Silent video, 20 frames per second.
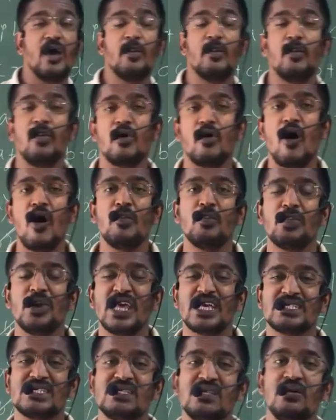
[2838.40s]

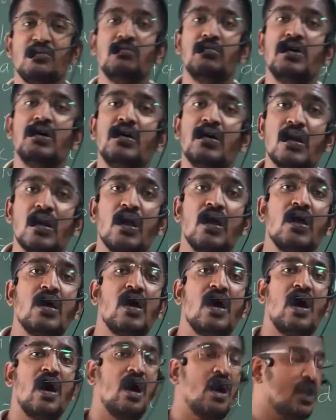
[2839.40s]
complex number.
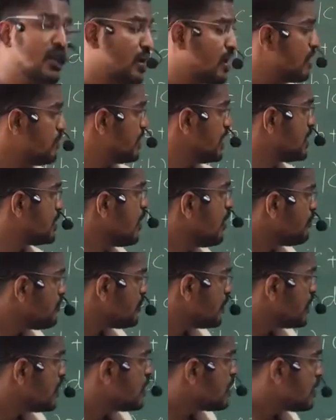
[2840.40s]
Argument of
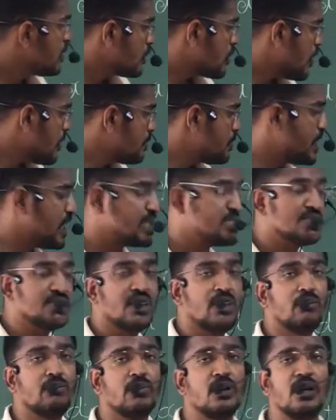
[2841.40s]
complex
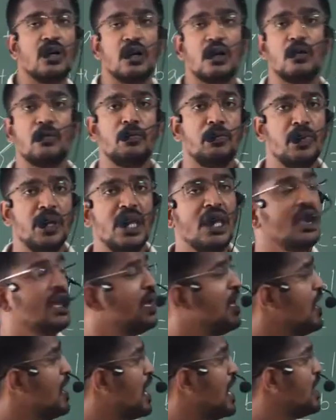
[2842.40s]
number P
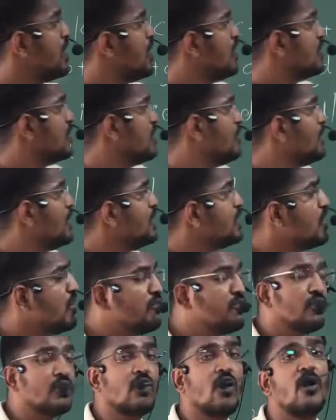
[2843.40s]
and argument
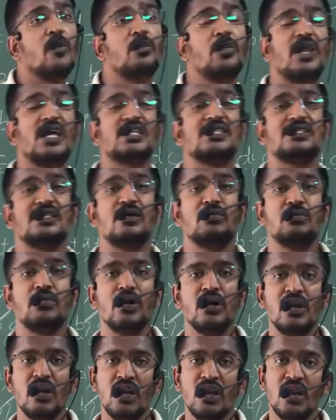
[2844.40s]
of complex
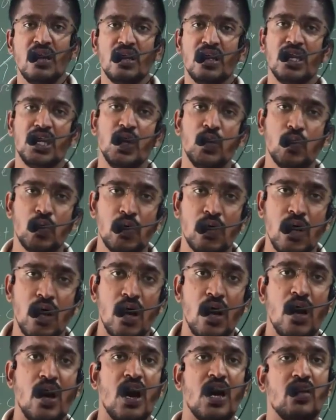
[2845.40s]
number Q.
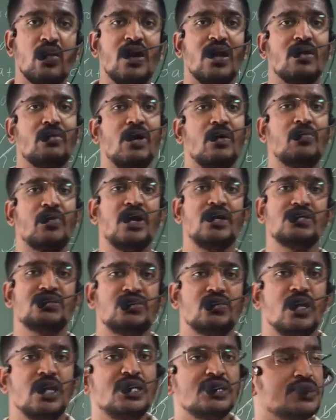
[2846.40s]
Are you getting my point,
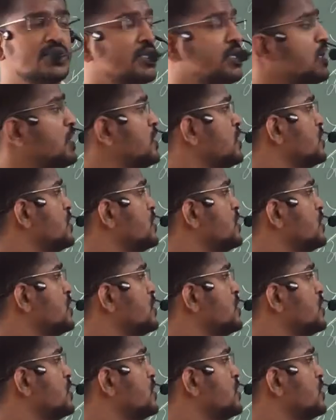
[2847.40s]
students?